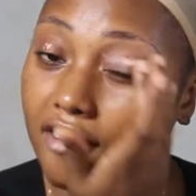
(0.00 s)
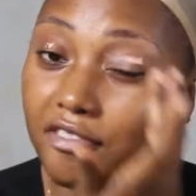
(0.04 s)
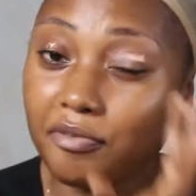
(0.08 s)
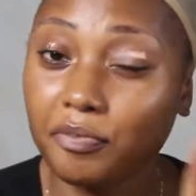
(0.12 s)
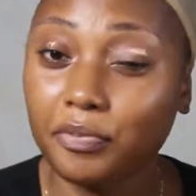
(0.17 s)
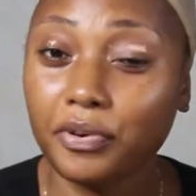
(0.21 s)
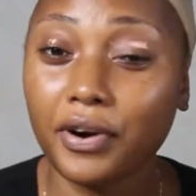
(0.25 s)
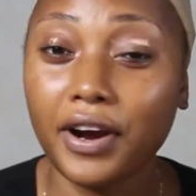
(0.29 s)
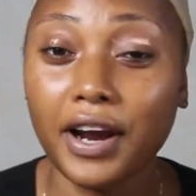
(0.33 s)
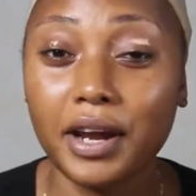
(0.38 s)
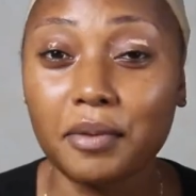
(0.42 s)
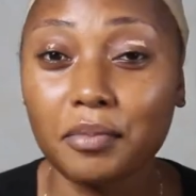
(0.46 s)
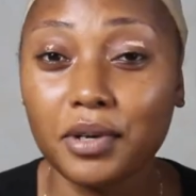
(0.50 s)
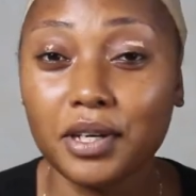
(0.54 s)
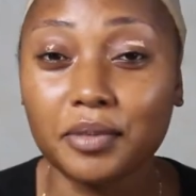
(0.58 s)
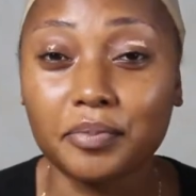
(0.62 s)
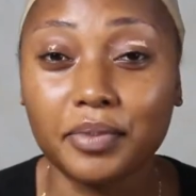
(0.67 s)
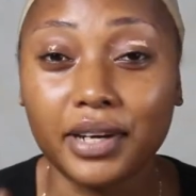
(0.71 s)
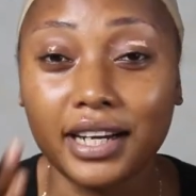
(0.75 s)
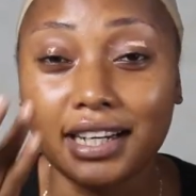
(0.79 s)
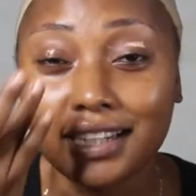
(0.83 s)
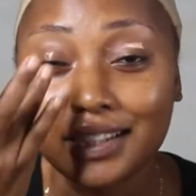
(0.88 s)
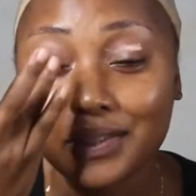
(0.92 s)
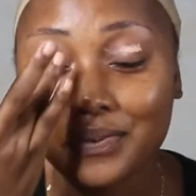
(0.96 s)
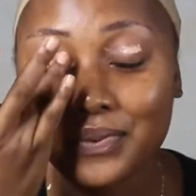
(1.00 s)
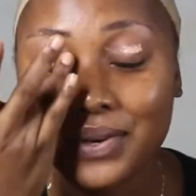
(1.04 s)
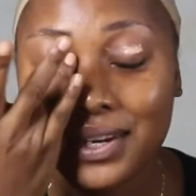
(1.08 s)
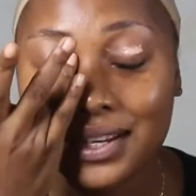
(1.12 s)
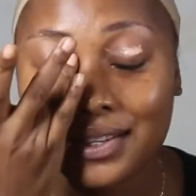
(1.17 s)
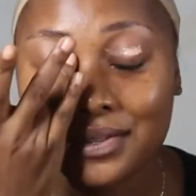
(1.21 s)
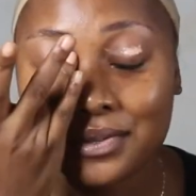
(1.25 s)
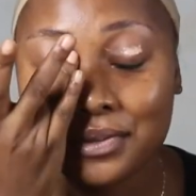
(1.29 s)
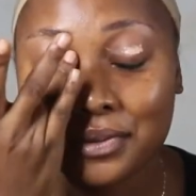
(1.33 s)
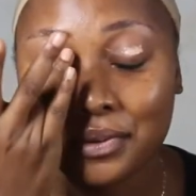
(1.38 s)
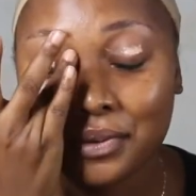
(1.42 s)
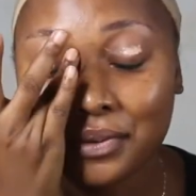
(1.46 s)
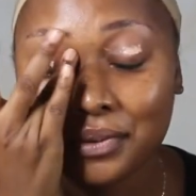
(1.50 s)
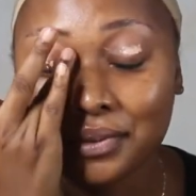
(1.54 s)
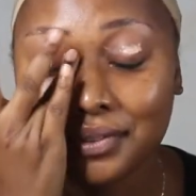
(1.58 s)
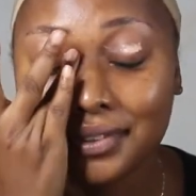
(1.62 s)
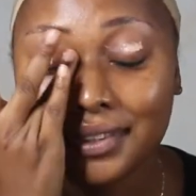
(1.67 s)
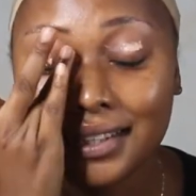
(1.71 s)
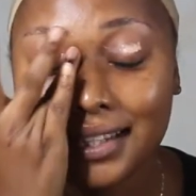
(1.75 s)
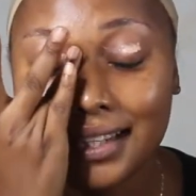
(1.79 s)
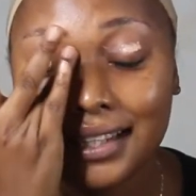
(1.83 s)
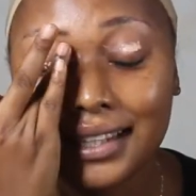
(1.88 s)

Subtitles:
have primer, by the way, so